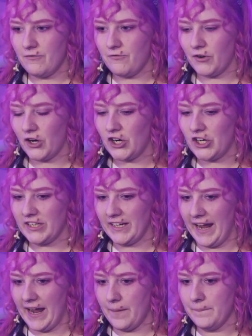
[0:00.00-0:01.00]
Fern
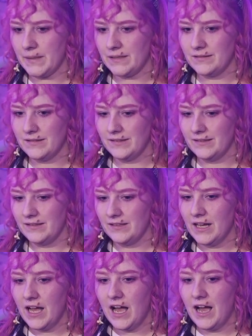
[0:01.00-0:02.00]

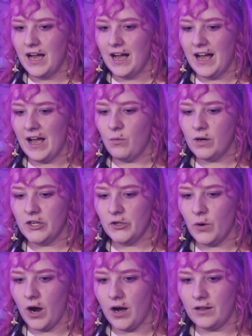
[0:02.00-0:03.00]
Camp. I want to
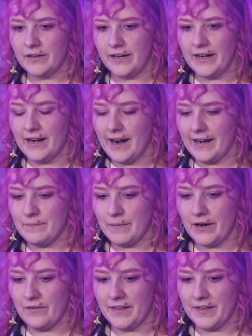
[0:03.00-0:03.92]
do Holiday Nightmare.